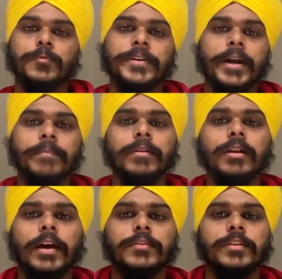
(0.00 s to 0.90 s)
per
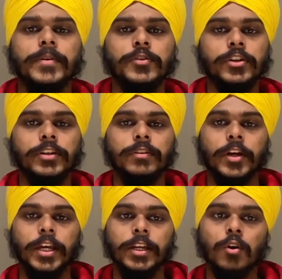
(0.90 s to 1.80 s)
Apple, as they mentioned in the
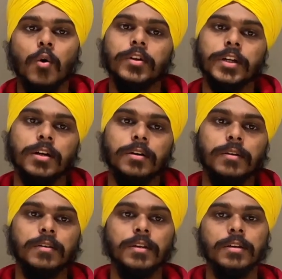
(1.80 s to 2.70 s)
keynote,
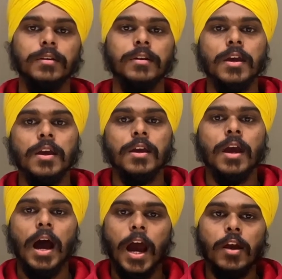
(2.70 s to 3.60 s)
the
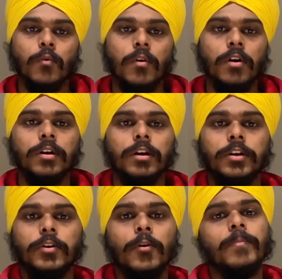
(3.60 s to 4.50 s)

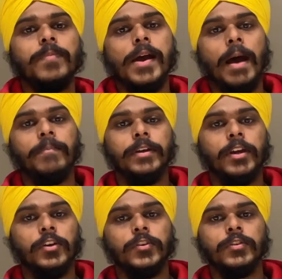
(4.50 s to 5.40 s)
iWork group
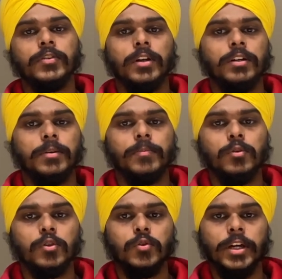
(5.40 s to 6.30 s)
applications are
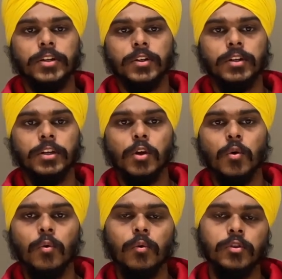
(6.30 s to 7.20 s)
supposed to get a
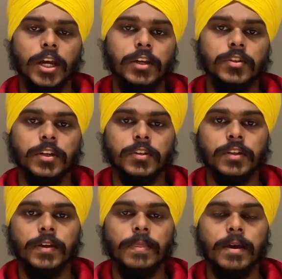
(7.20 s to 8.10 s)
new
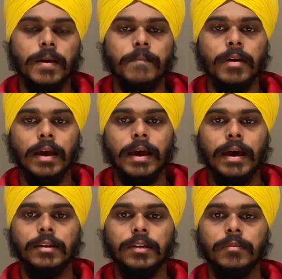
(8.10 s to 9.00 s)
changes in them,
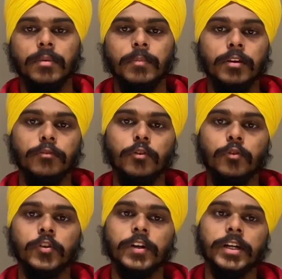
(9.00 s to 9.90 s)
and maybe in
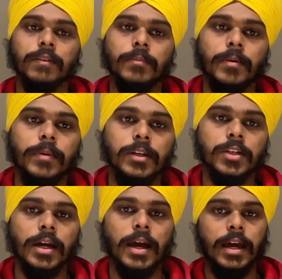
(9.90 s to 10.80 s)
future developer
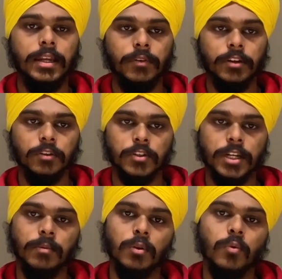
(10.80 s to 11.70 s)
beta and even in the
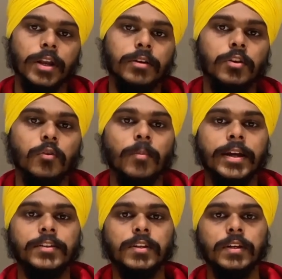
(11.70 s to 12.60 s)
stable one, you
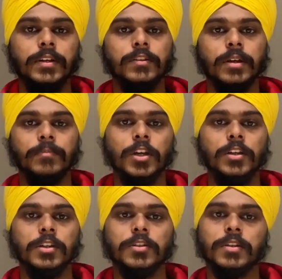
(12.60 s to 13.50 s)
might see some
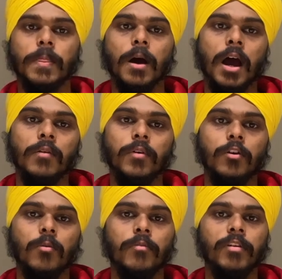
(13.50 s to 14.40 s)
changes in the iWork
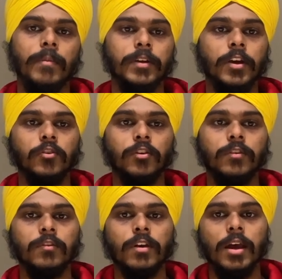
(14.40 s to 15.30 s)
group of
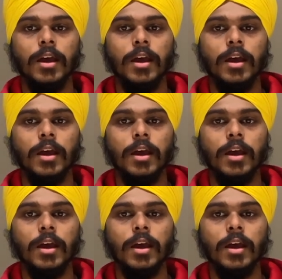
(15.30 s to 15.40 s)
applications.